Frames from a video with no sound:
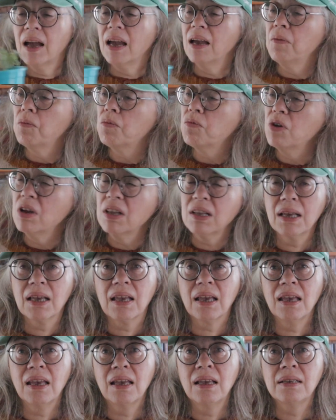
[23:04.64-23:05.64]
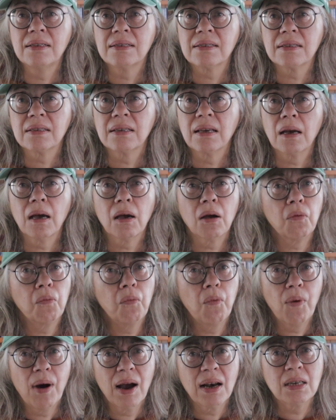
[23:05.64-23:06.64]
It really is
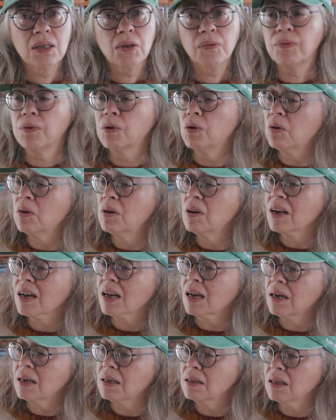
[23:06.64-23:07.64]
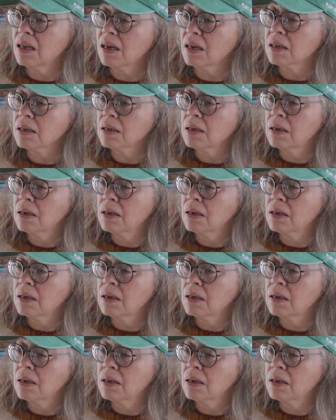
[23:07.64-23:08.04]
a wonderful colour.